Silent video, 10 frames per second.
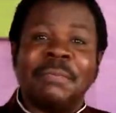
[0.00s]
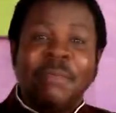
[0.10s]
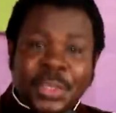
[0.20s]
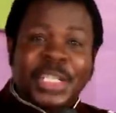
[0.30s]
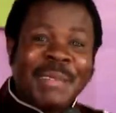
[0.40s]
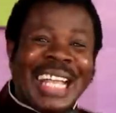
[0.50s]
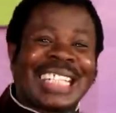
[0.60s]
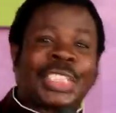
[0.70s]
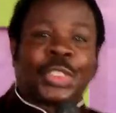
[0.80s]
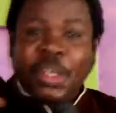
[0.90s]
Muslim
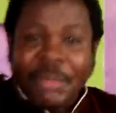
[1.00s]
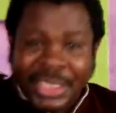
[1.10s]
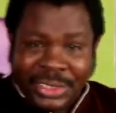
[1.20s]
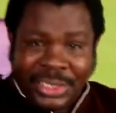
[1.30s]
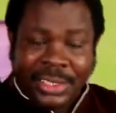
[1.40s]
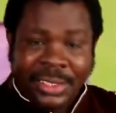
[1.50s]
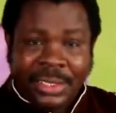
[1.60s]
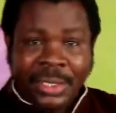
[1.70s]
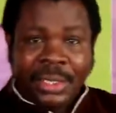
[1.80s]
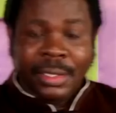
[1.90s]
extremists,
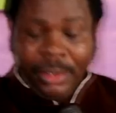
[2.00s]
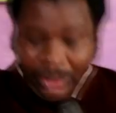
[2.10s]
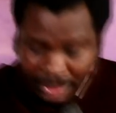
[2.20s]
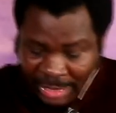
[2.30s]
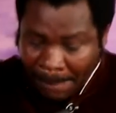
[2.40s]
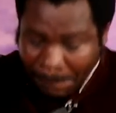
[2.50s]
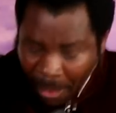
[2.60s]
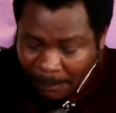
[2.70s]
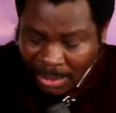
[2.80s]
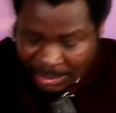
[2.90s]
they
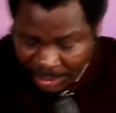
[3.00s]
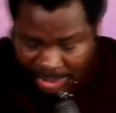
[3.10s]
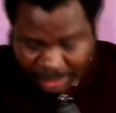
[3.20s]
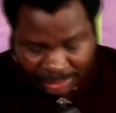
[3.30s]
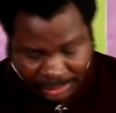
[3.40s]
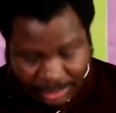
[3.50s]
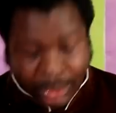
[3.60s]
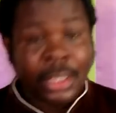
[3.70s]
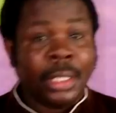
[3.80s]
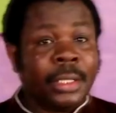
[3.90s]
bombed our churches.
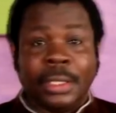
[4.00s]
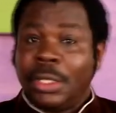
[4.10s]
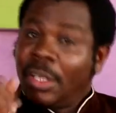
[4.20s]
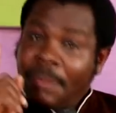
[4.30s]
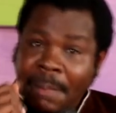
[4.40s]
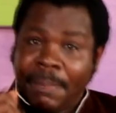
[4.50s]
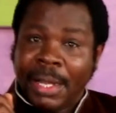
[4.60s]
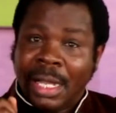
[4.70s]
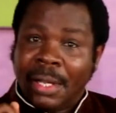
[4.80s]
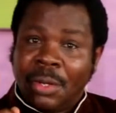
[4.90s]
You remember?
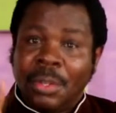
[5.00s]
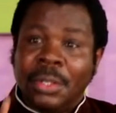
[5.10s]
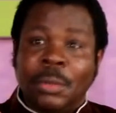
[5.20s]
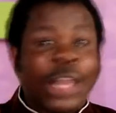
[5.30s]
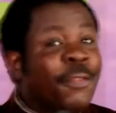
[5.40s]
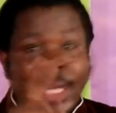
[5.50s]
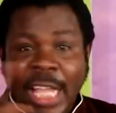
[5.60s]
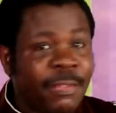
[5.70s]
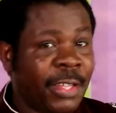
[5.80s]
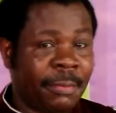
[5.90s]
We
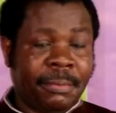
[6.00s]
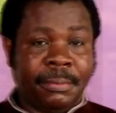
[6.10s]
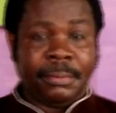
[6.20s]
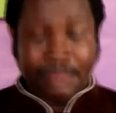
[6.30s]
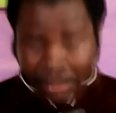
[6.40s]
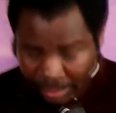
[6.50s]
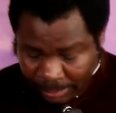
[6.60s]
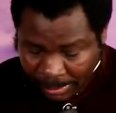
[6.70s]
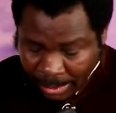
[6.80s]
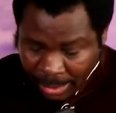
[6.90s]
forgave them.
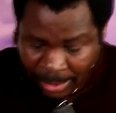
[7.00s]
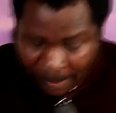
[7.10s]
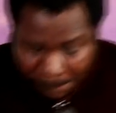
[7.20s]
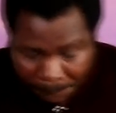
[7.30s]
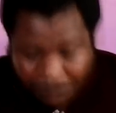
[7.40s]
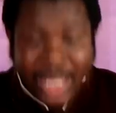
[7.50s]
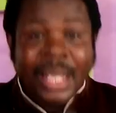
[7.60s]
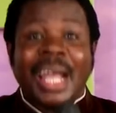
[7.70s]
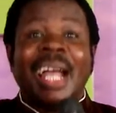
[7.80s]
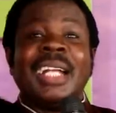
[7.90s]
Eh?
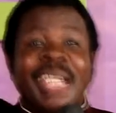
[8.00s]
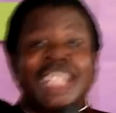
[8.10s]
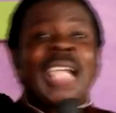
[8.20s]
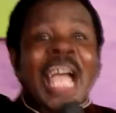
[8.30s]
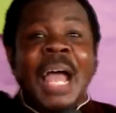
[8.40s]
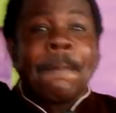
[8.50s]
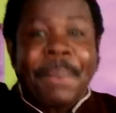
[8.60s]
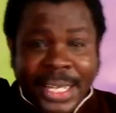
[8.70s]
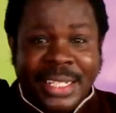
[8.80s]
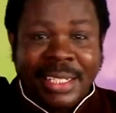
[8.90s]
And this
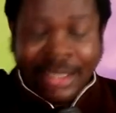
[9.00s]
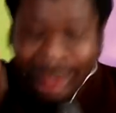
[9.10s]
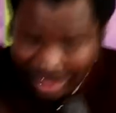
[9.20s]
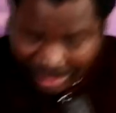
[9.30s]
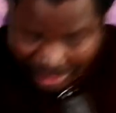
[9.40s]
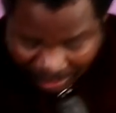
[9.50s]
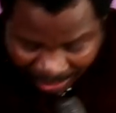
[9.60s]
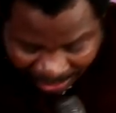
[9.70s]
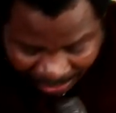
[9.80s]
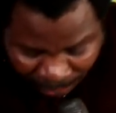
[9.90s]
happened,
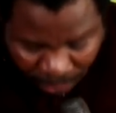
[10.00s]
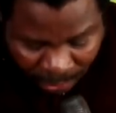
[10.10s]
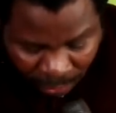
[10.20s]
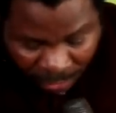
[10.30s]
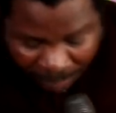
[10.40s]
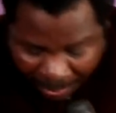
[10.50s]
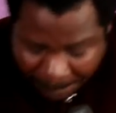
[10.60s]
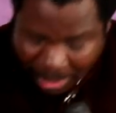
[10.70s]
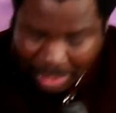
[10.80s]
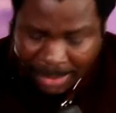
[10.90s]
you
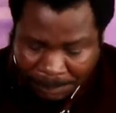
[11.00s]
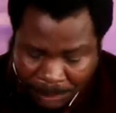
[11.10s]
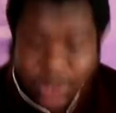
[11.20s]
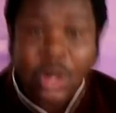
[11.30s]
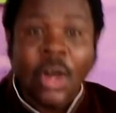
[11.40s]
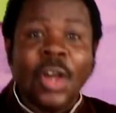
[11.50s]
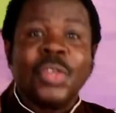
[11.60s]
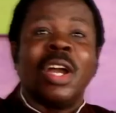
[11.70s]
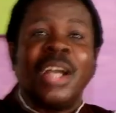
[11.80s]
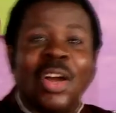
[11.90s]
remember, Go
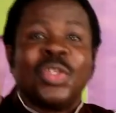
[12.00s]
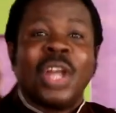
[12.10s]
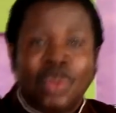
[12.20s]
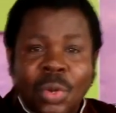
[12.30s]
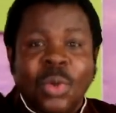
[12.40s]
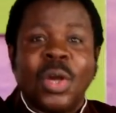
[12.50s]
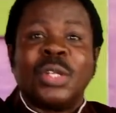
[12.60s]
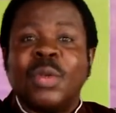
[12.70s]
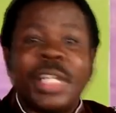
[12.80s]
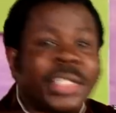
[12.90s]
on your Google and
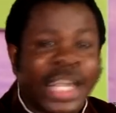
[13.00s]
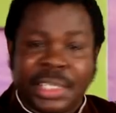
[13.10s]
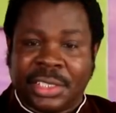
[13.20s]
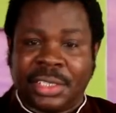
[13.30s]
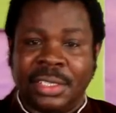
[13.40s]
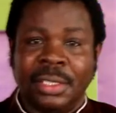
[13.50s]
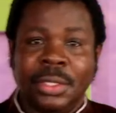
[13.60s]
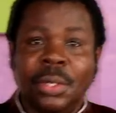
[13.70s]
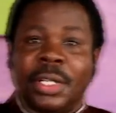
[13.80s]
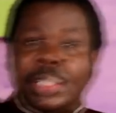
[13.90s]
do research.
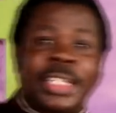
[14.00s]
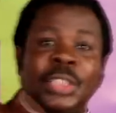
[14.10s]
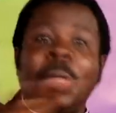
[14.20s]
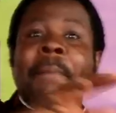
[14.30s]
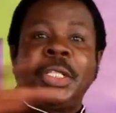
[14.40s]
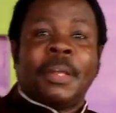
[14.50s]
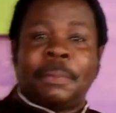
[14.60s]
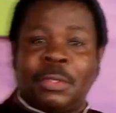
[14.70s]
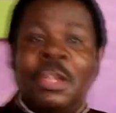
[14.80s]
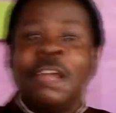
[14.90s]
You Christians, you
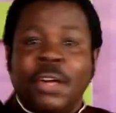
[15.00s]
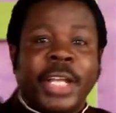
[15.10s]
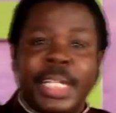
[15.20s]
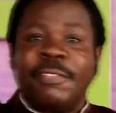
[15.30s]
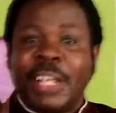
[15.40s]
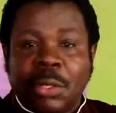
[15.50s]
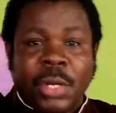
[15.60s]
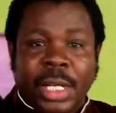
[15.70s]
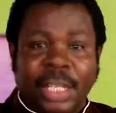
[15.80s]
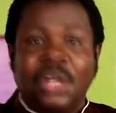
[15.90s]
bishops, forget it very
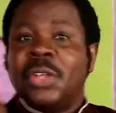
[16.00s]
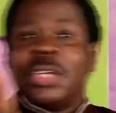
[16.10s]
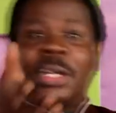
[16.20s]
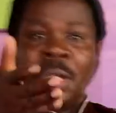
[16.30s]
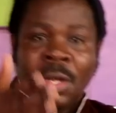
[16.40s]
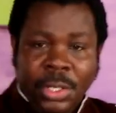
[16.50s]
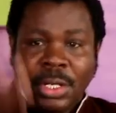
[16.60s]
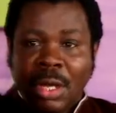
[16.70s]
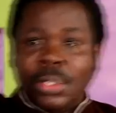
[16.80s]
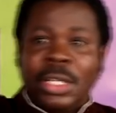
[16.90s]
quickly. Go on your
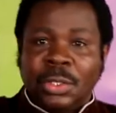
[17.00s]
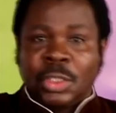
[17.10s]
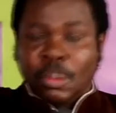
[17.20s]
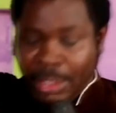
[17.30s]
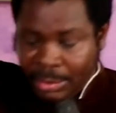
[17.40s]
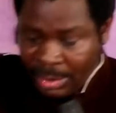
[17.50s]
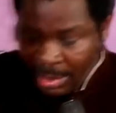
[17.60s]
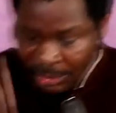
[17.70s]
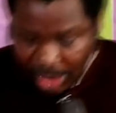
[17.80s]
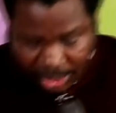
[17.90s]
YouTube
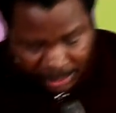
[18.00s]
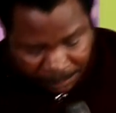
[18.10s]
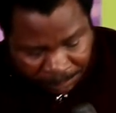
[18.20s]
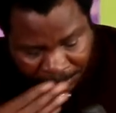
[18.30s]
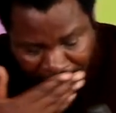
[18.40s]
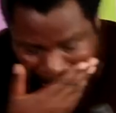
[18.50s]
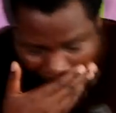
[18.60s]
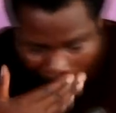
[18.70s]
and check. Yeah?